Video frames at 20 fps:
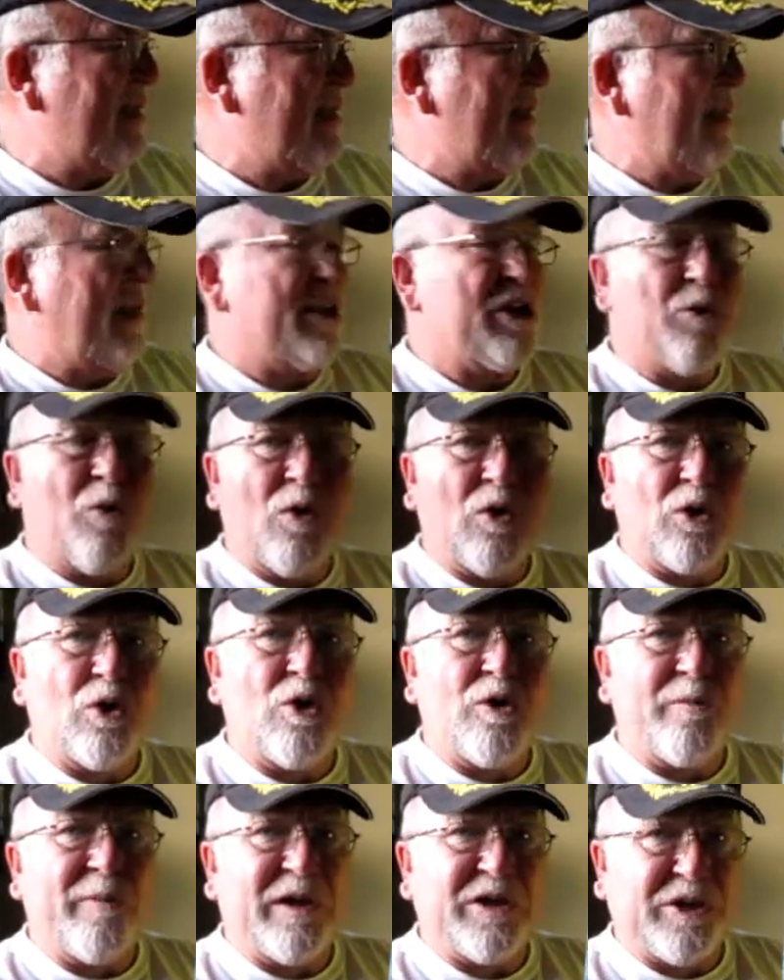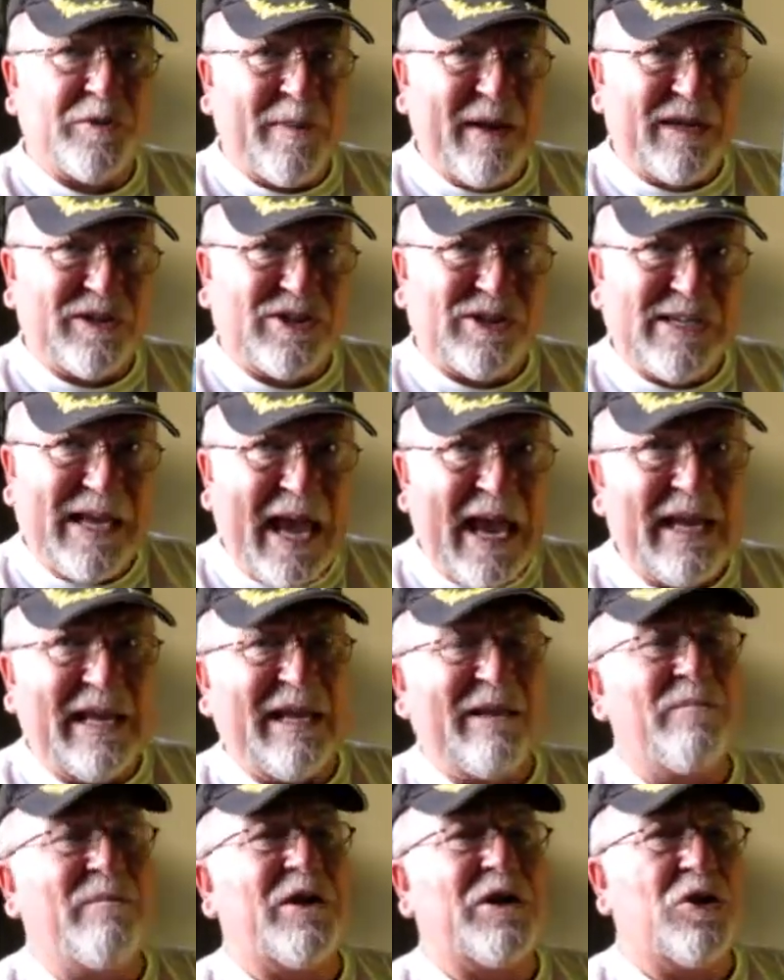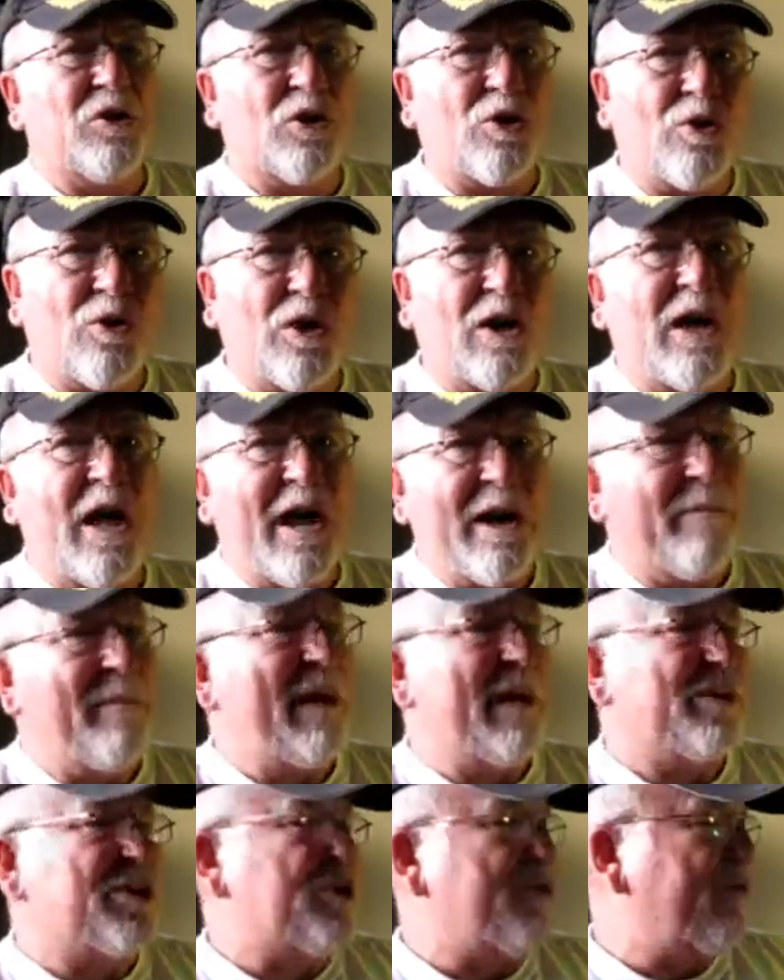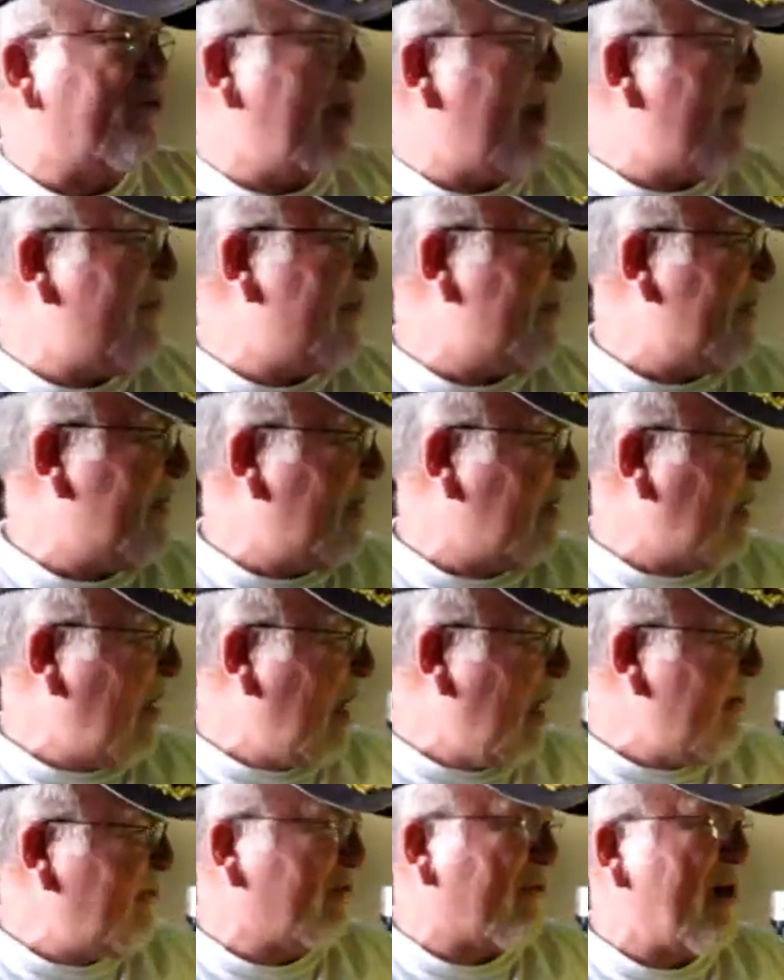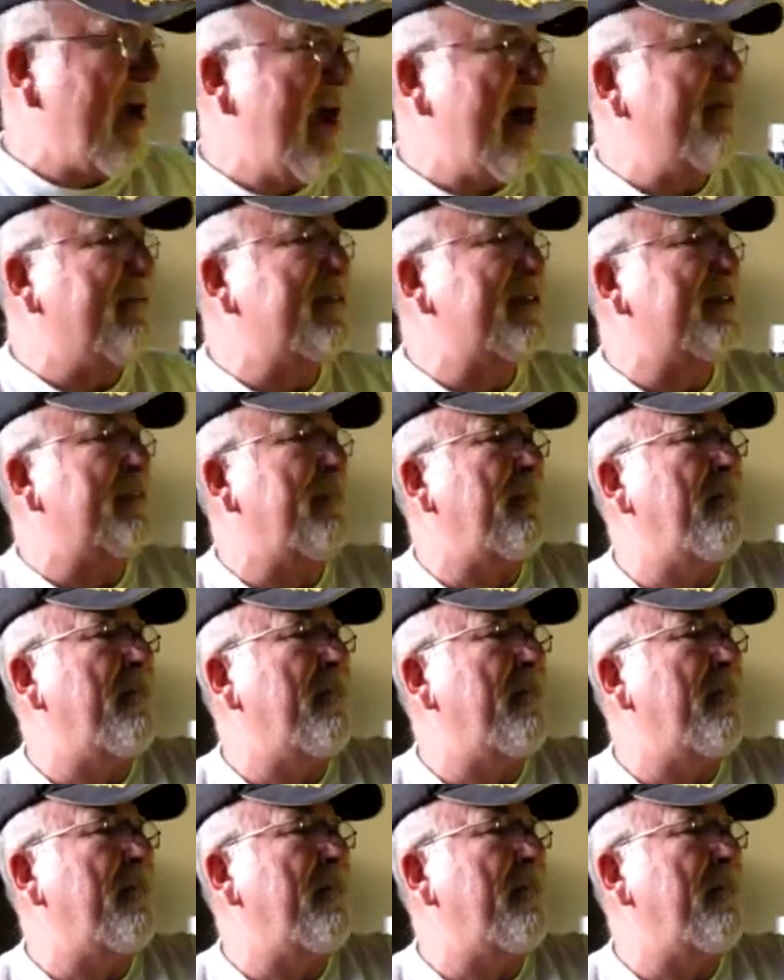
You won't learn much about sailing, but you'll learn a lot about surviving in a life raft.